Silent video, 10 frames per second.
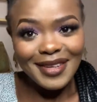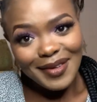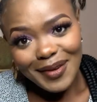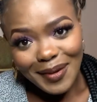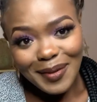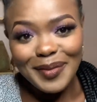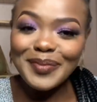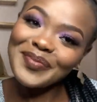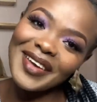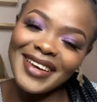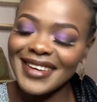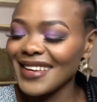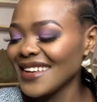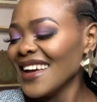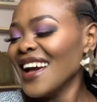you know.
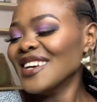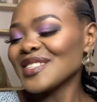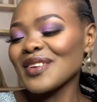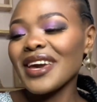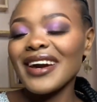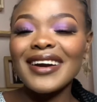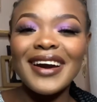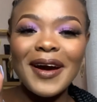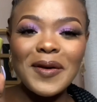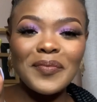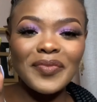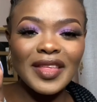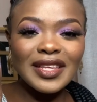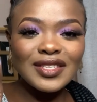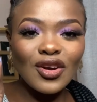So yeah,
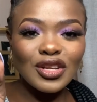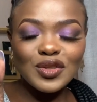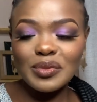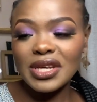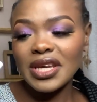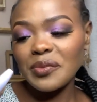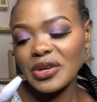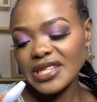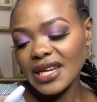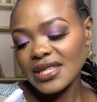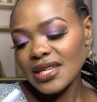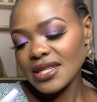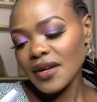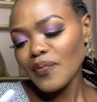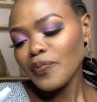this got to be heat protectant.